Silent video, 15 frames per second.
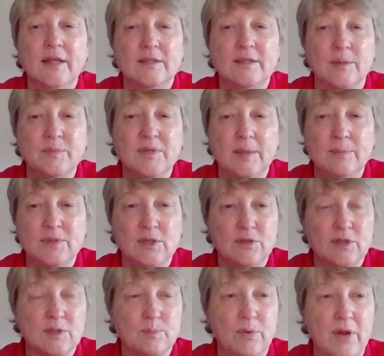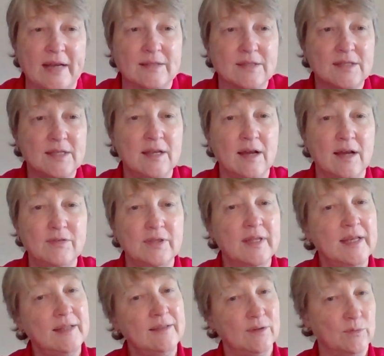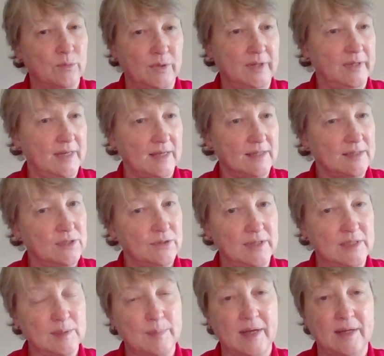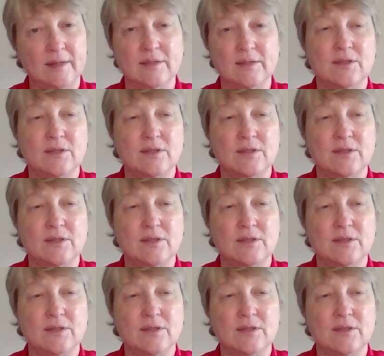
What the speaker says: Sometimes they're just practicing ovulating. They're really not serious about it.